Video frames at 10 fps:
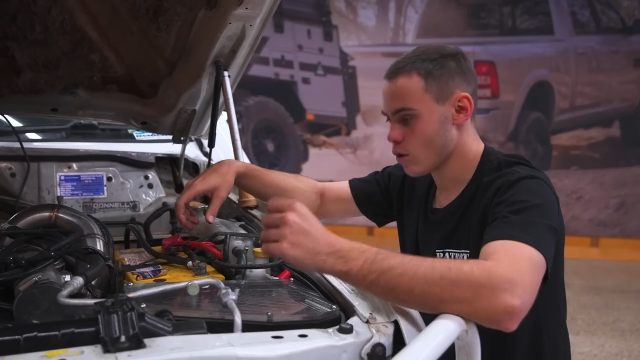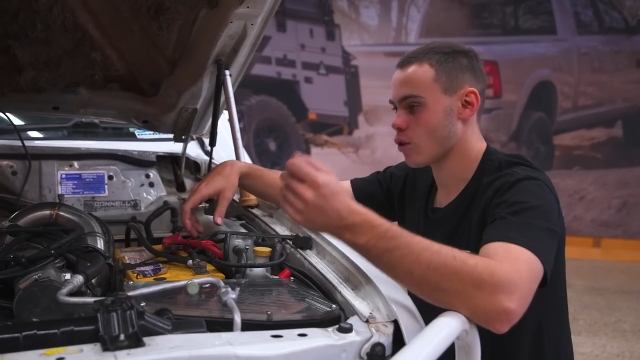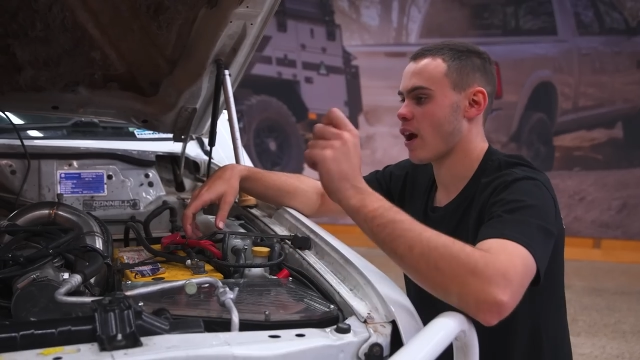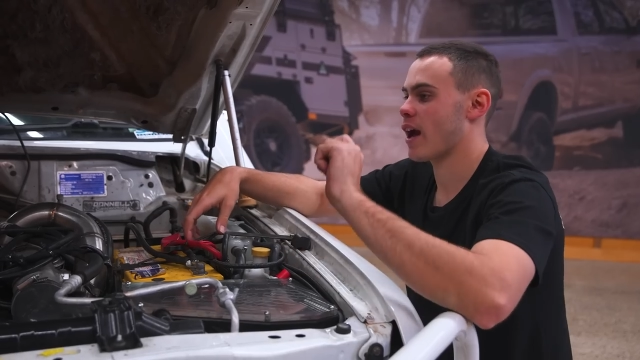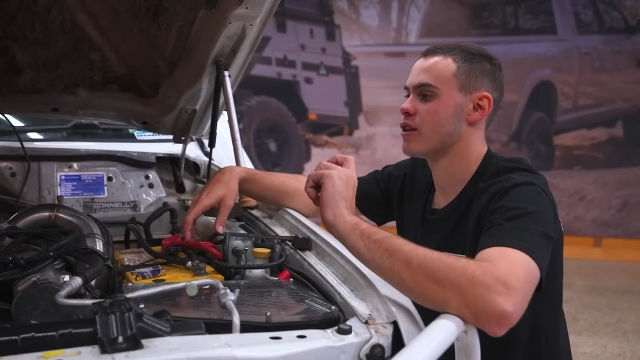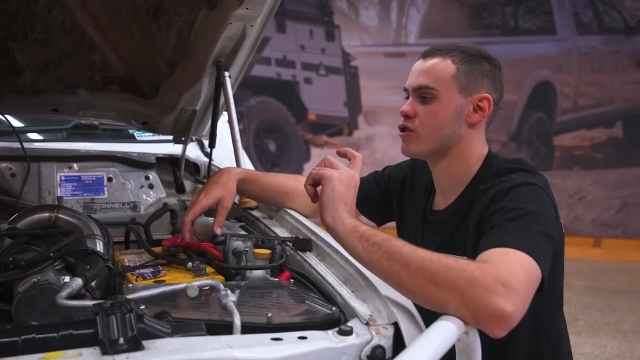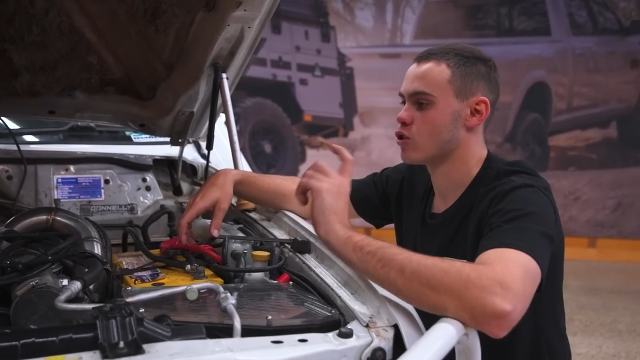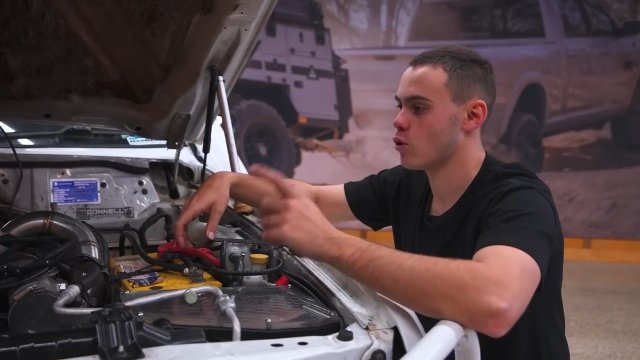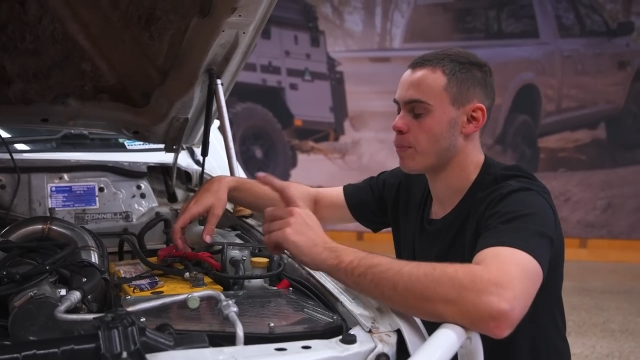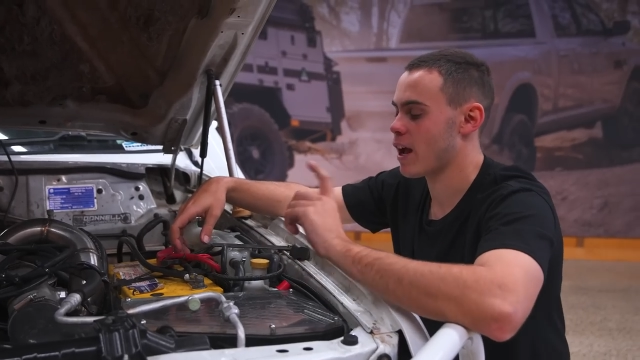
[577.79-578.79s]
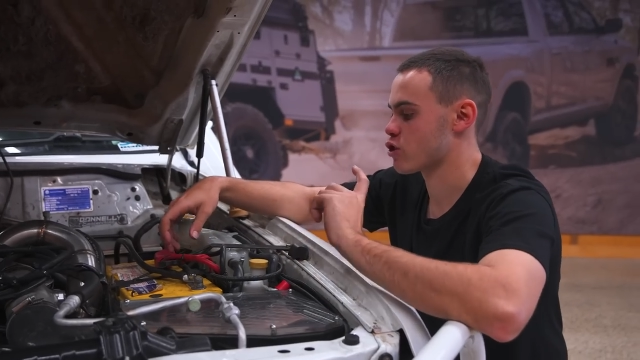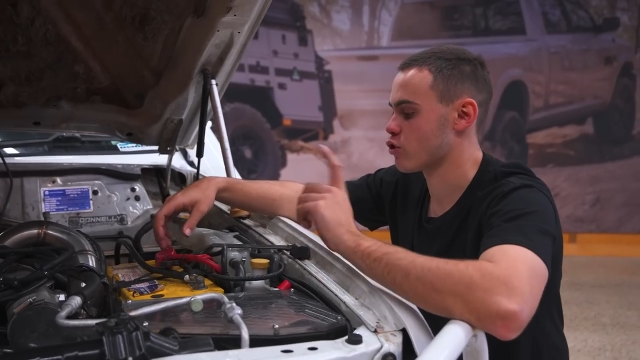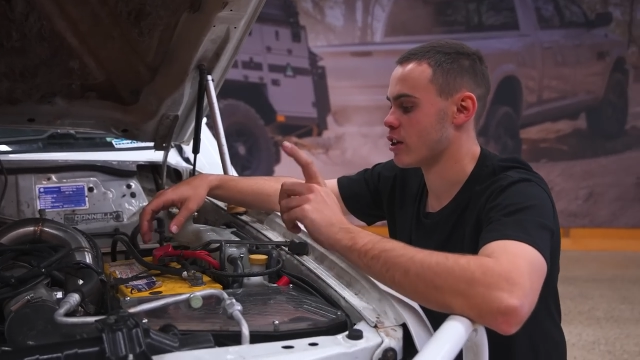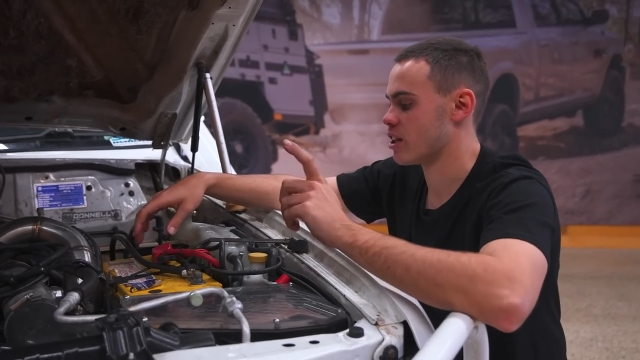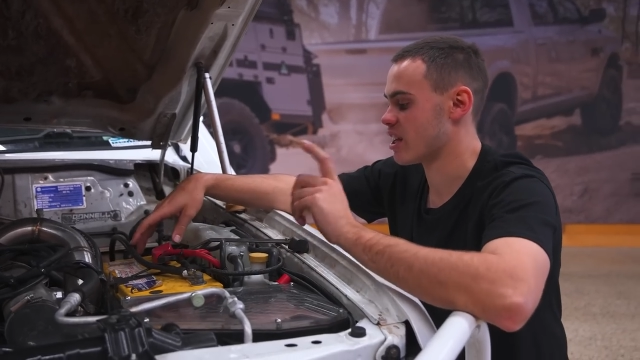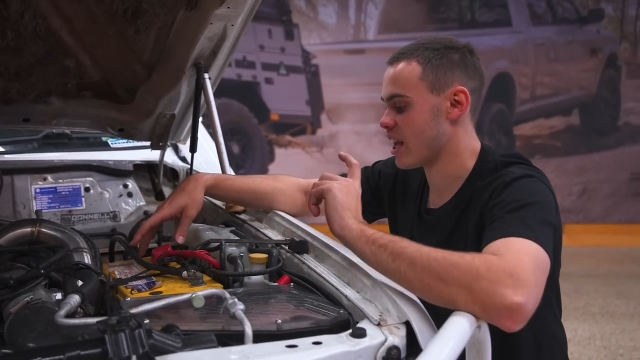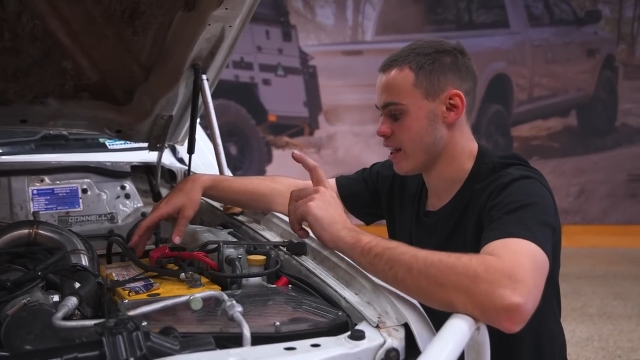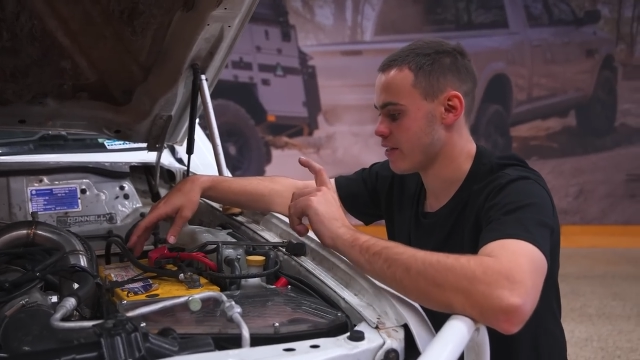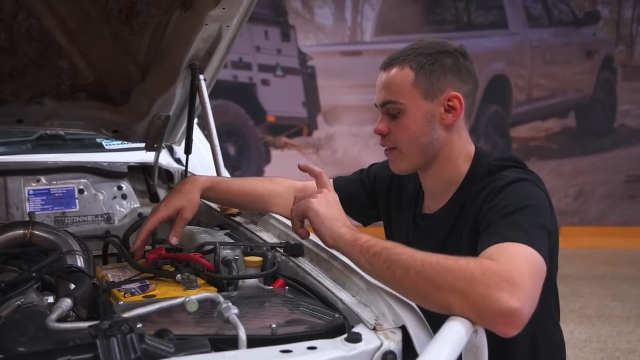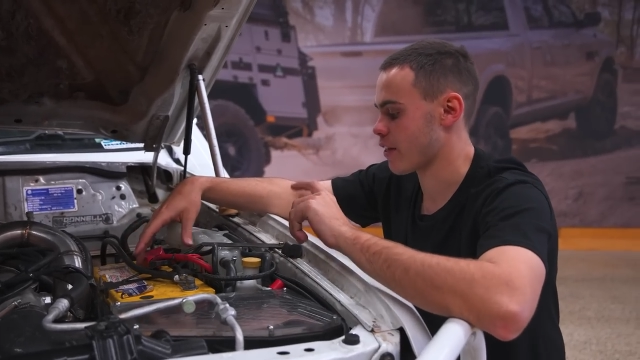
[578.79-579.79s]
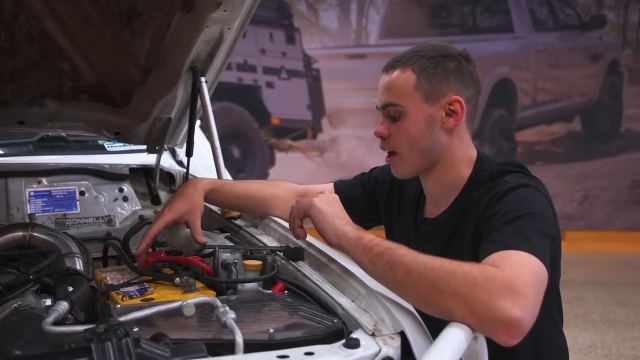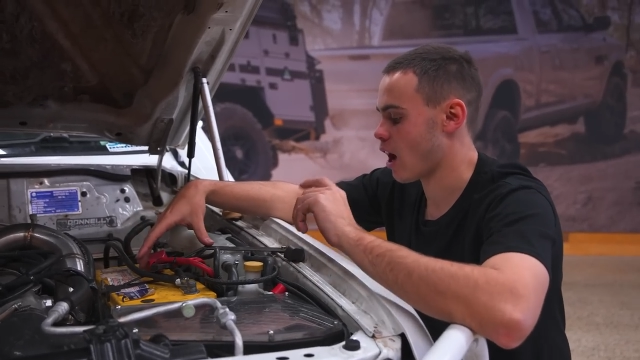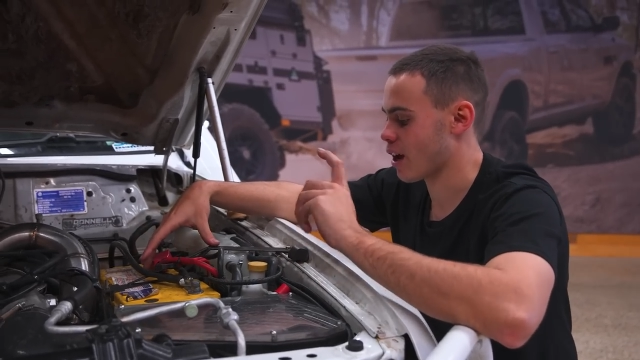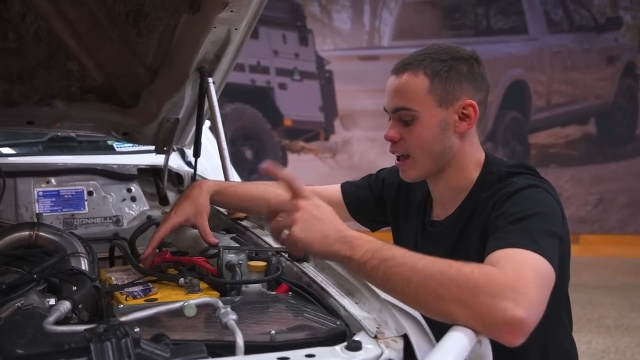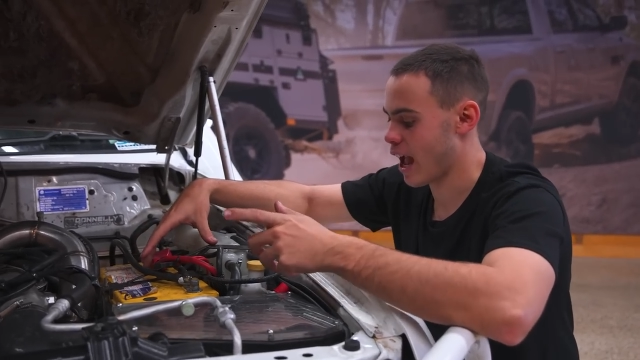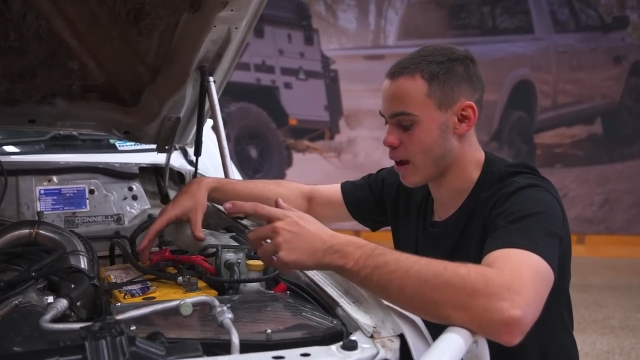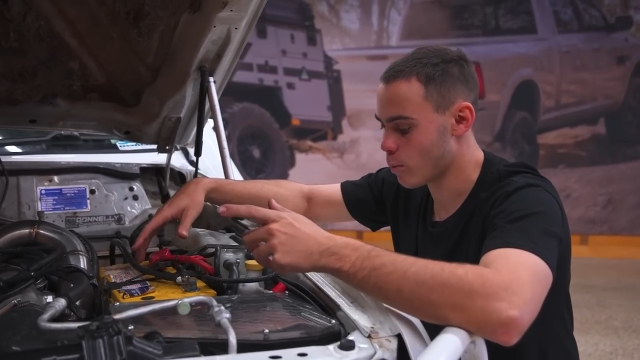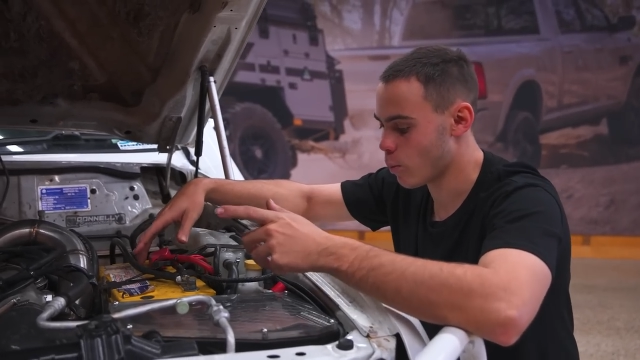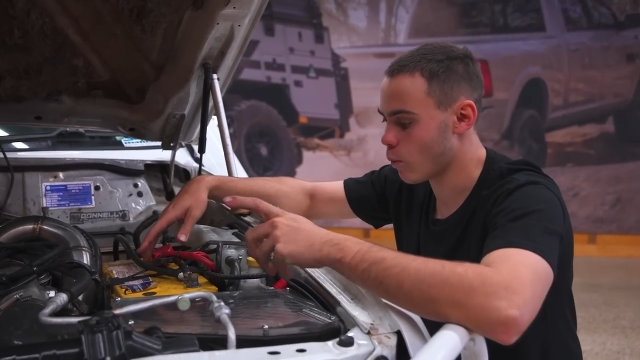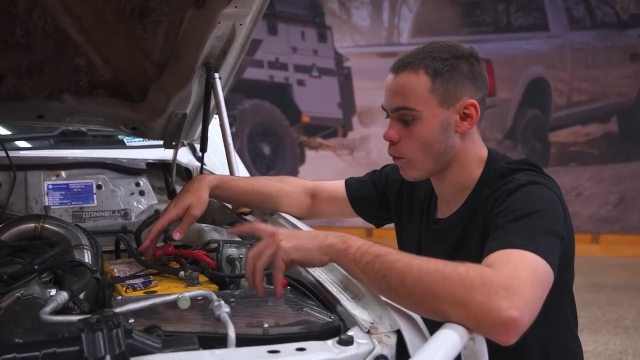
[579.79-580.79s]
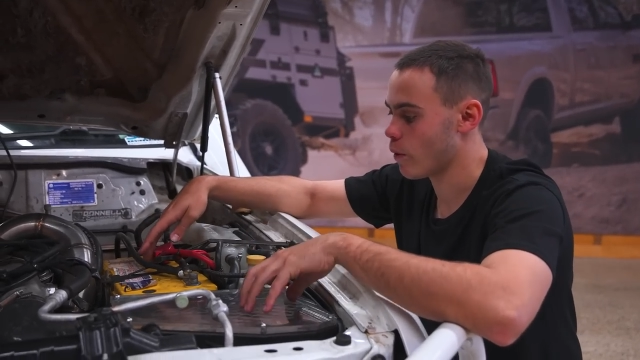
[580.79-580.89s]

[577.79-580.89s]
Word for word: We've got a dual battery kit that the car came